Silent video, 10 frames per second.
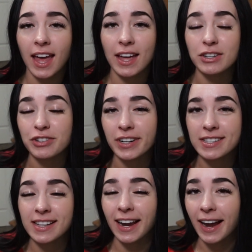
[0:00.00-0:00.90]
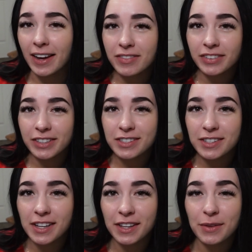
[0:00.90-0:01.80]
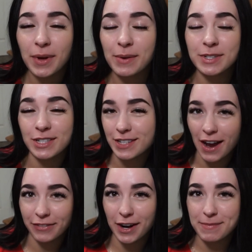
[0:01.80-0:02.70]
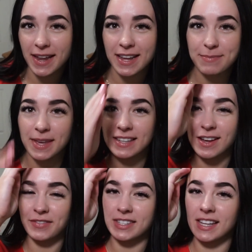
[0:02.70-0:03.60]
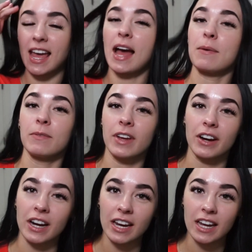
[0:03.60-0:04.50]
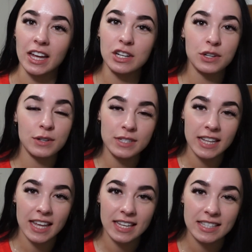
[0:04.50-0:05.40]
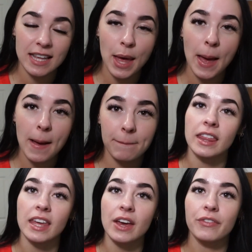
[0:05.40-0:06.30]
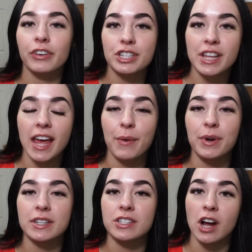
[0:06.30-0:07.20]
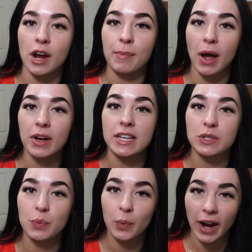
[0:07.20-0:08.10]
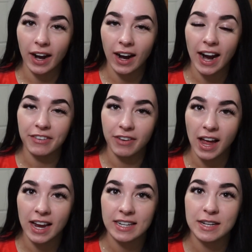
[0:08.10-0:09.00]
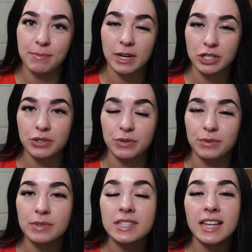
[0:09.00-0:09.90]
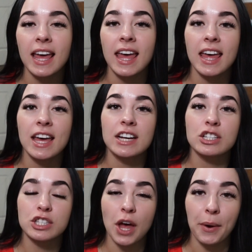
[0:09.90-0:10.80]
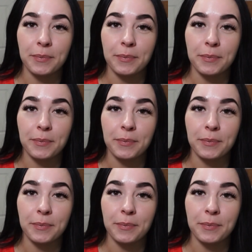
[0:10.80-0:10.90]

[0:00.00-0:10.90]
and tricks that I've learned along the way, which is not very many because obviously I'm very new to this. The first thing I wanted to talk about is where I find my shoes. So